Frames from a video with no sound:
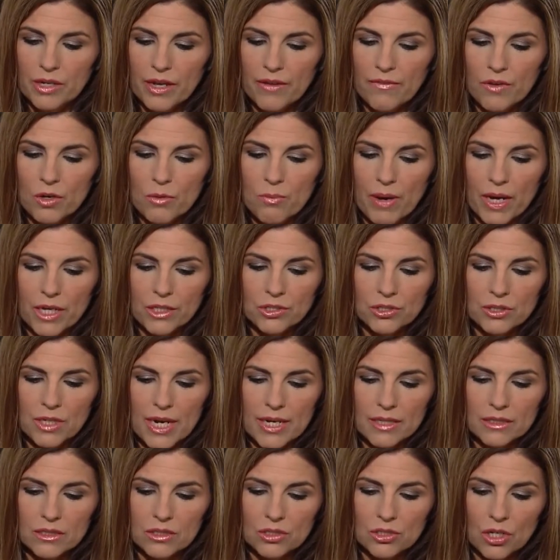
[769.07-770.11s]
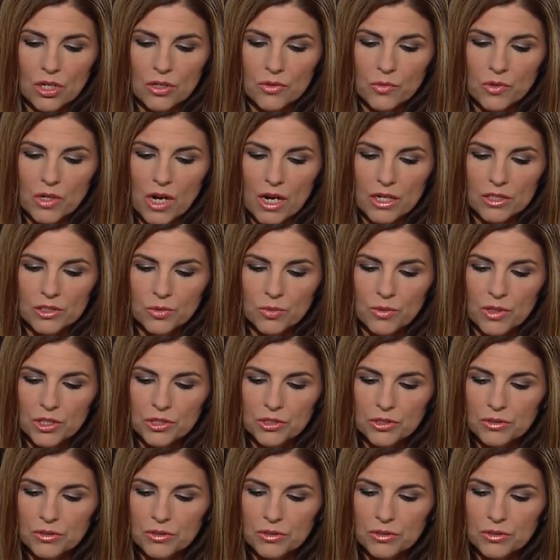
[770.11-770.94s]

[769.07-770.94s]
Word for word: If you base your actions on God's word,